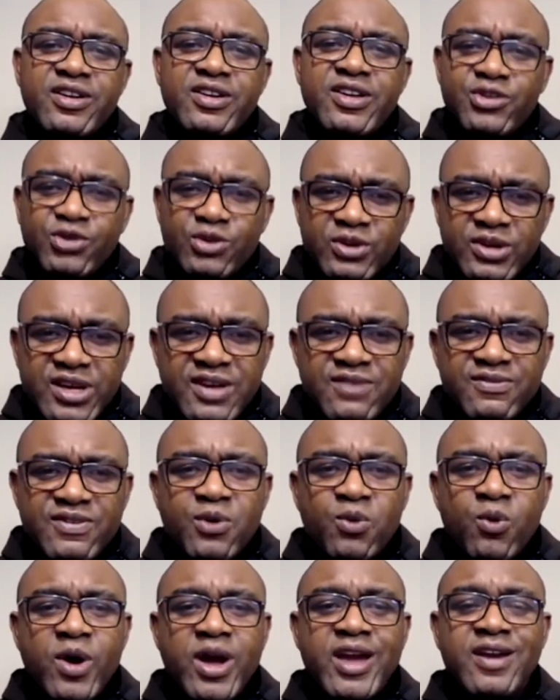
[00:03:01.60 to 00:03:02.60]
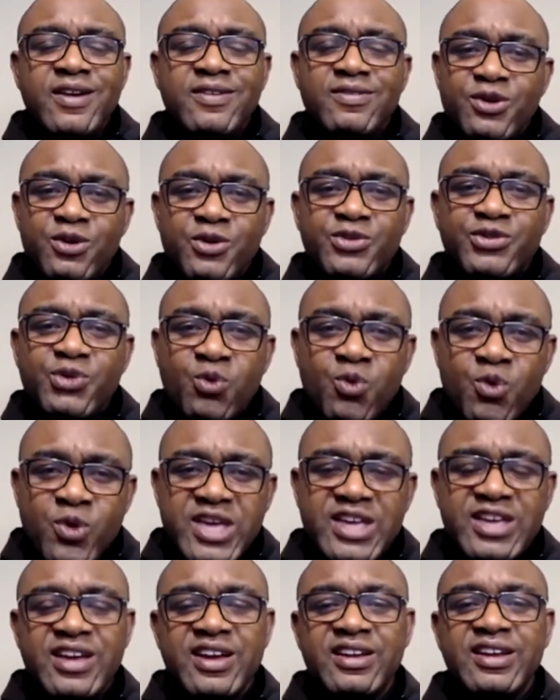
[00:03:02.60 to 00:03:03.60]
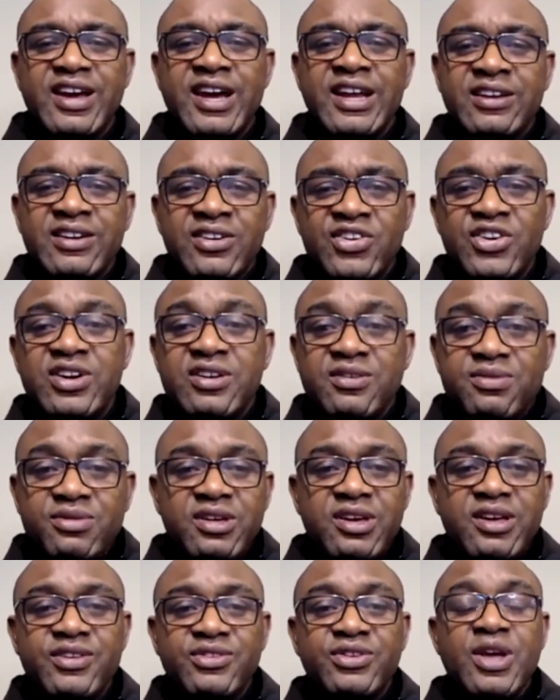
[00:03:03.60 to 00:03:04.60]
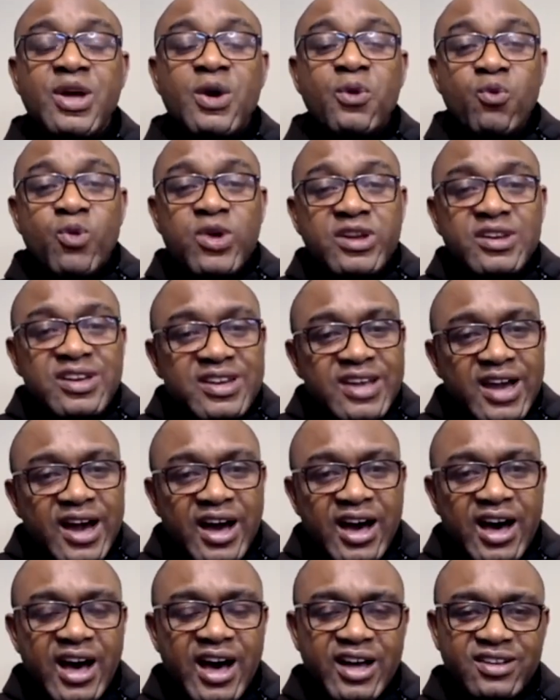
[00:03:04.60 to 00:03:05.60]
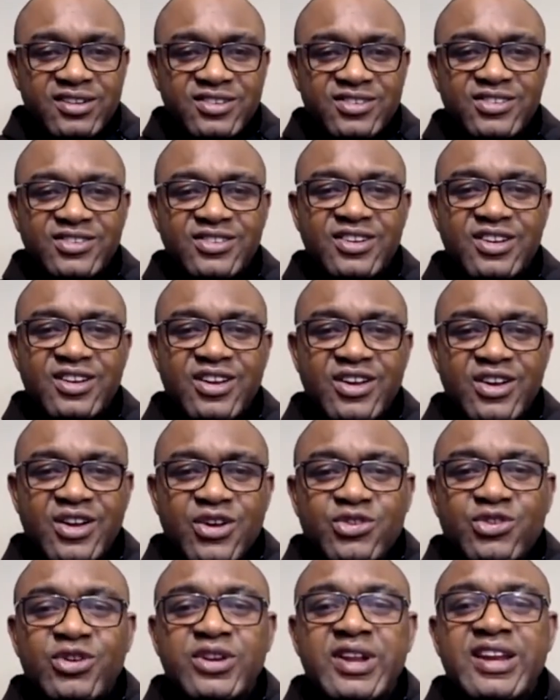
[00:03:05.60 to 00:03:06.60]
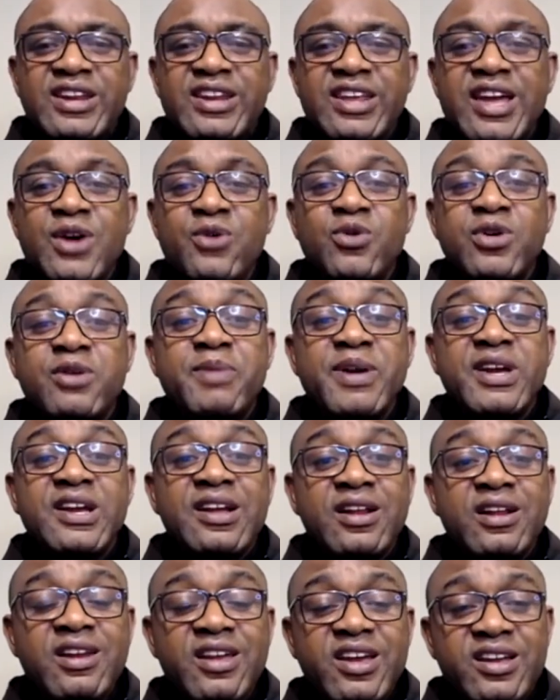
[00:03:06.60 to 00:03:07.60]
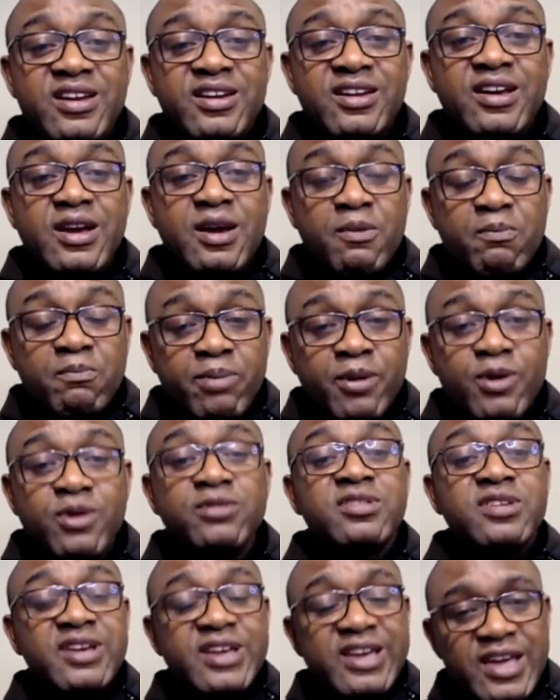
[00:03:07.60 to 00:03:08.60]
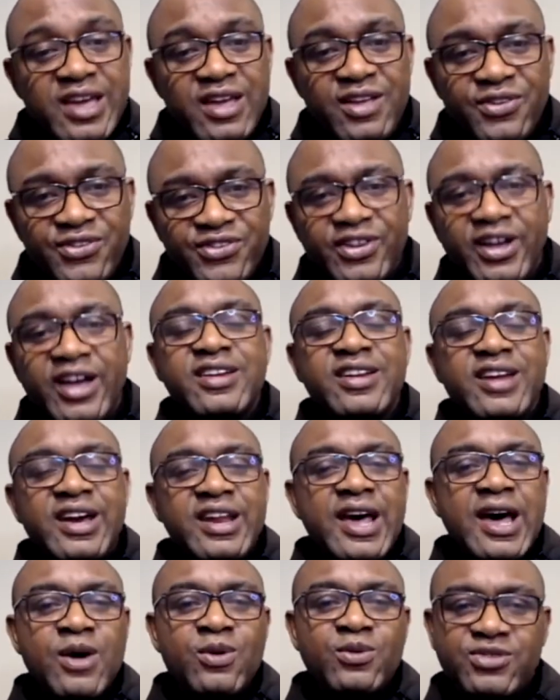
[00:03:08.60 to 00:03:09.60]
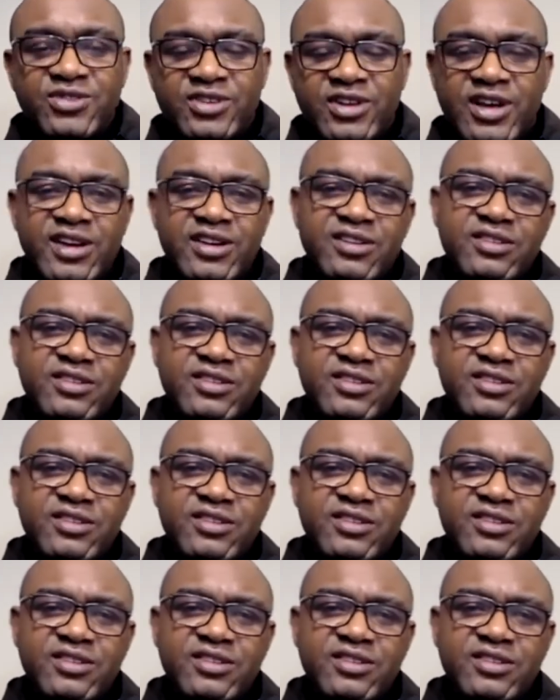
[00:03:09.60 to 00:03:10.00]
should give away those wicked and greedy things within their hearts so that they will be clean both inside and outside.